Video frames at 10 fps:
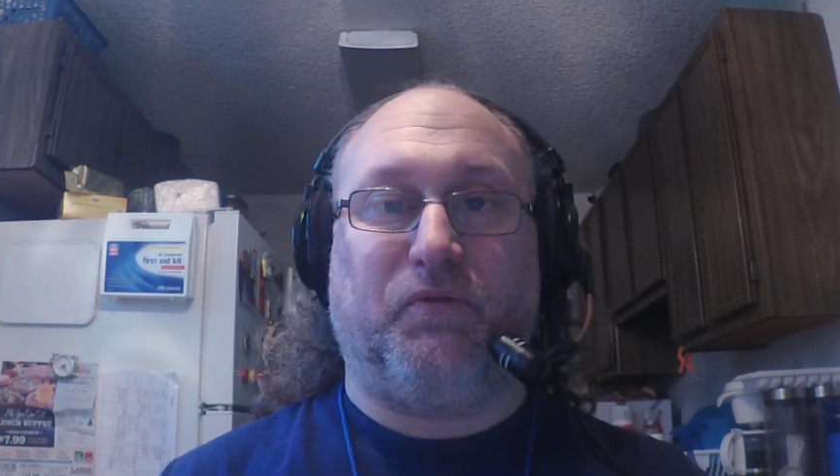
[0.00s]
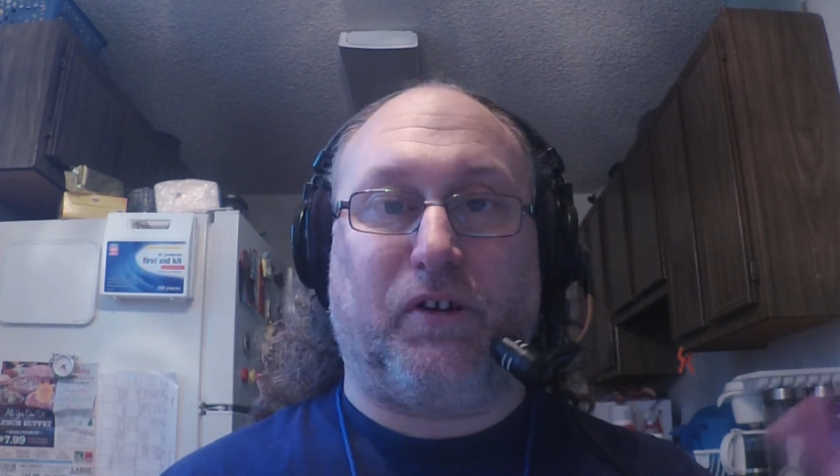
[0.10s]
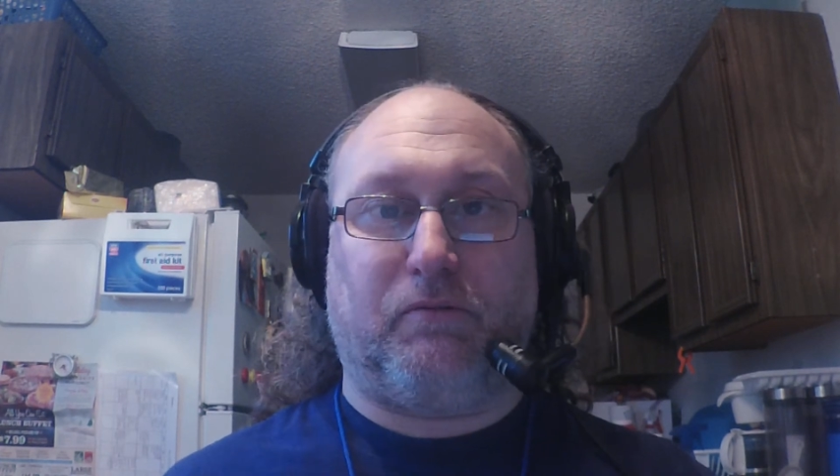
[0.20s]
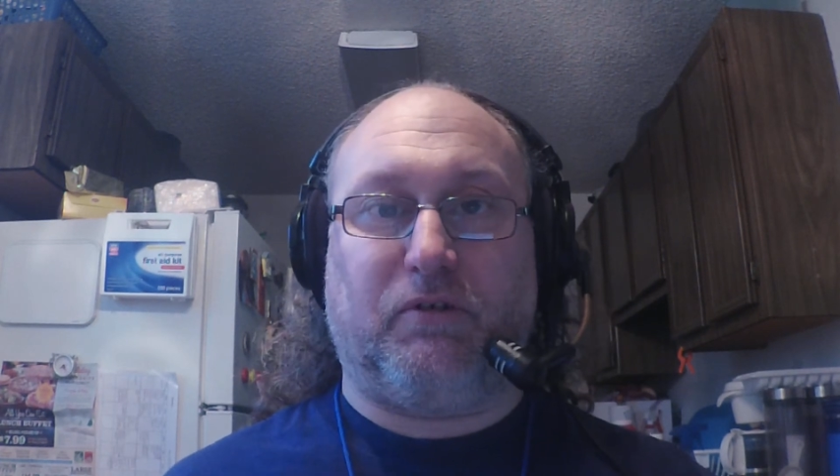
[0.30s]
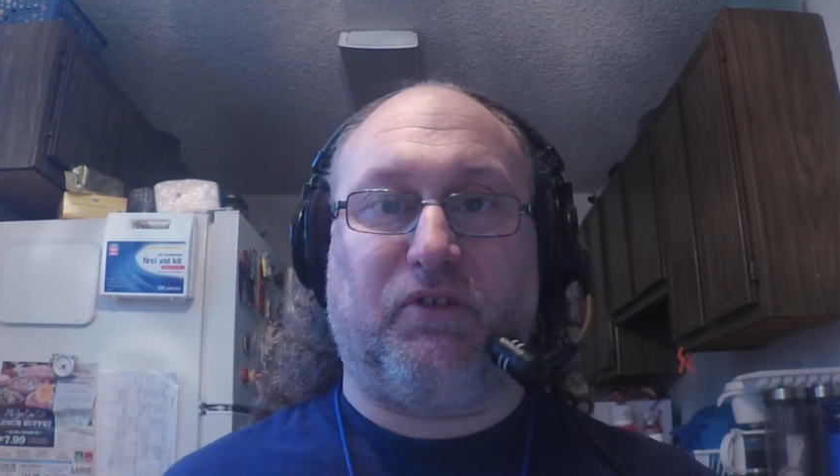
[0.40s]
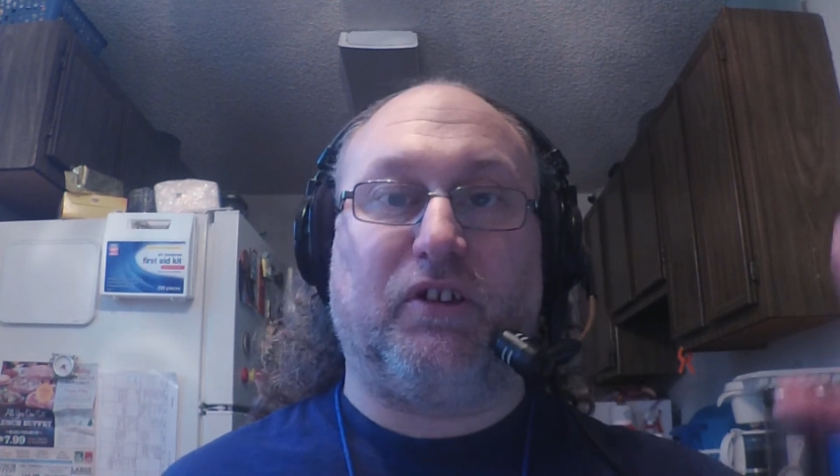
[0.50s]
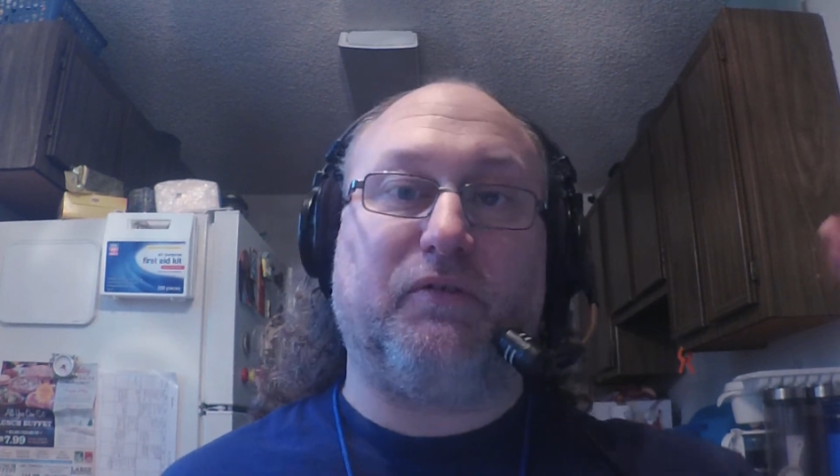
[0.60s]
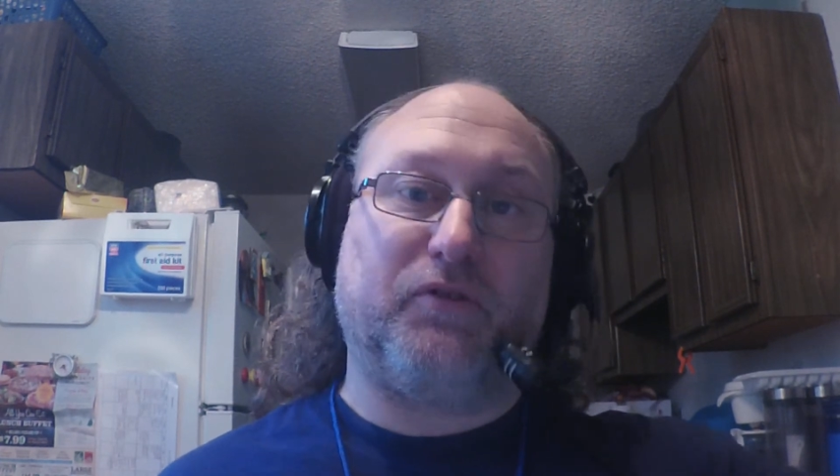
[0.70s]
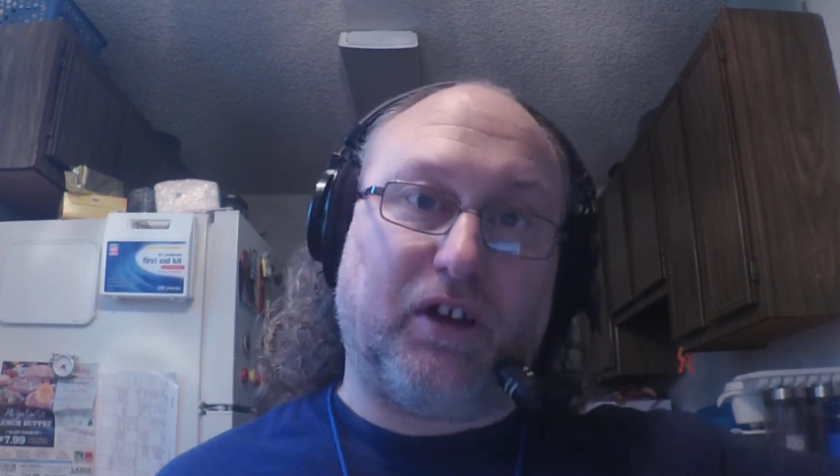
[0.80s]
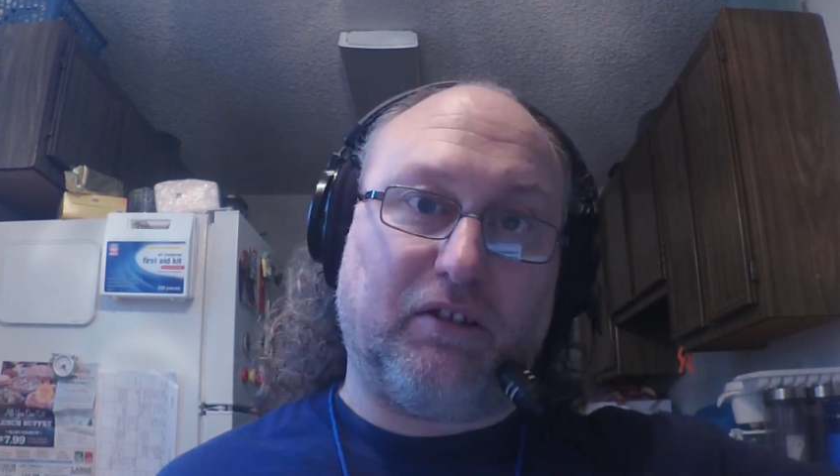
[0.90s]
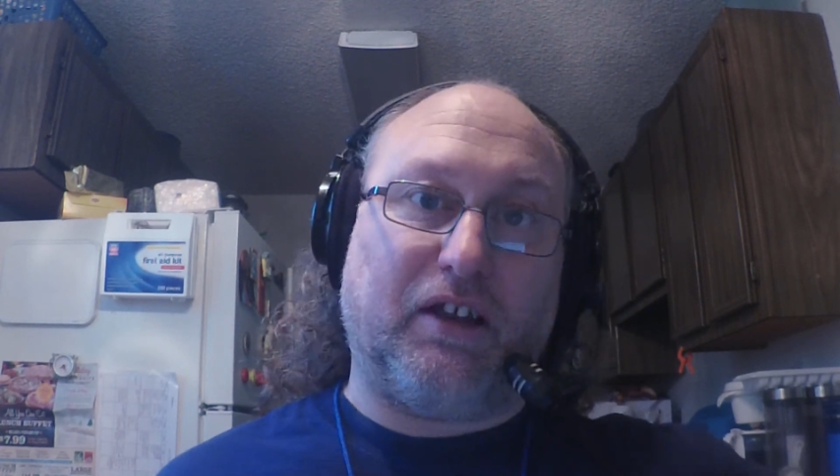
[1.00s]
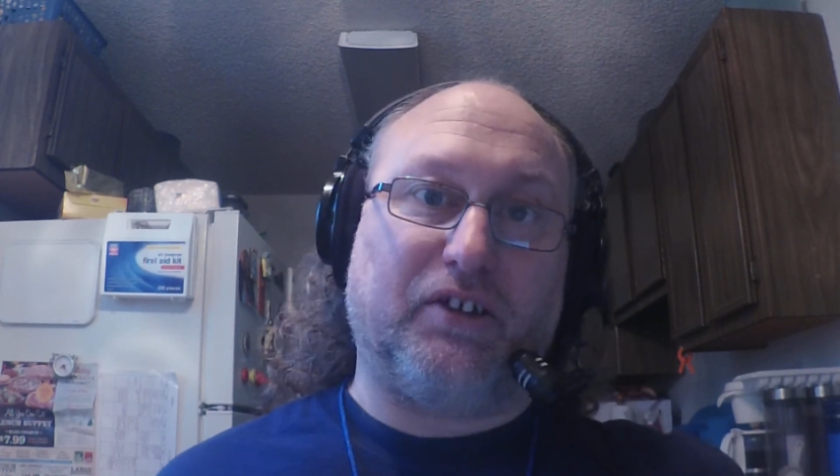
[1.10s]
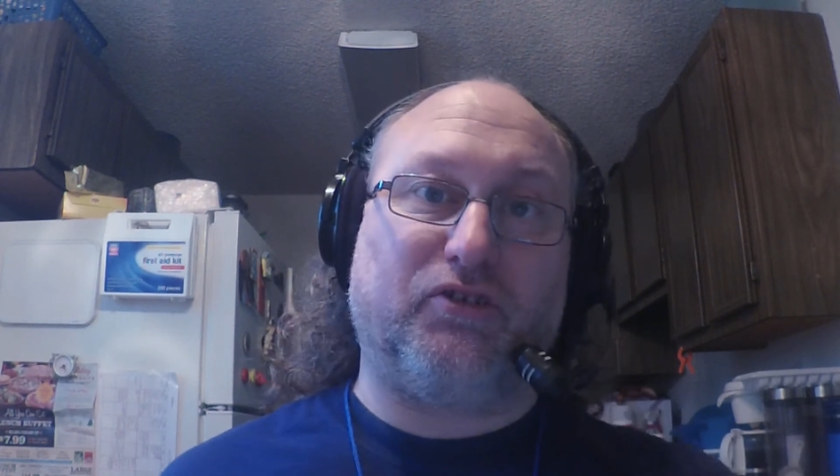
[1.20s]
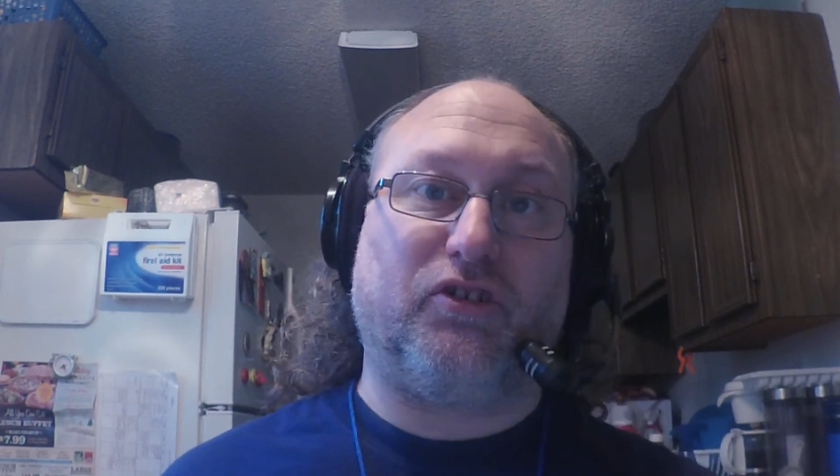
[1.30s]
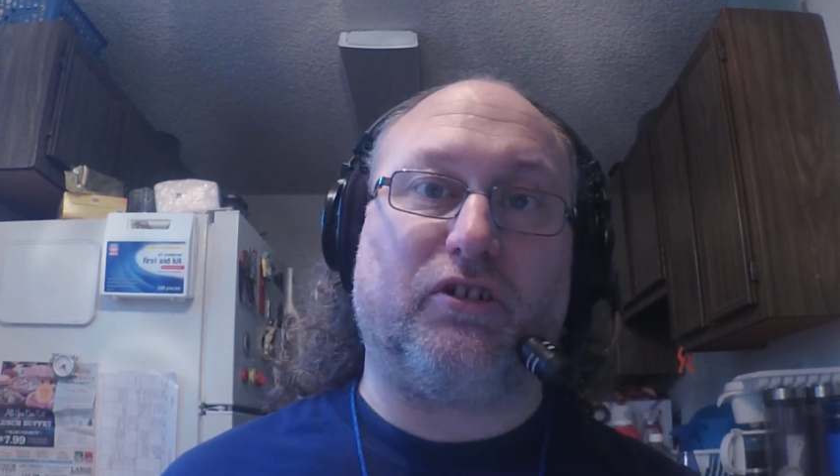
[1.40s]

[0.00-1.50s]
fireworks that I've shot last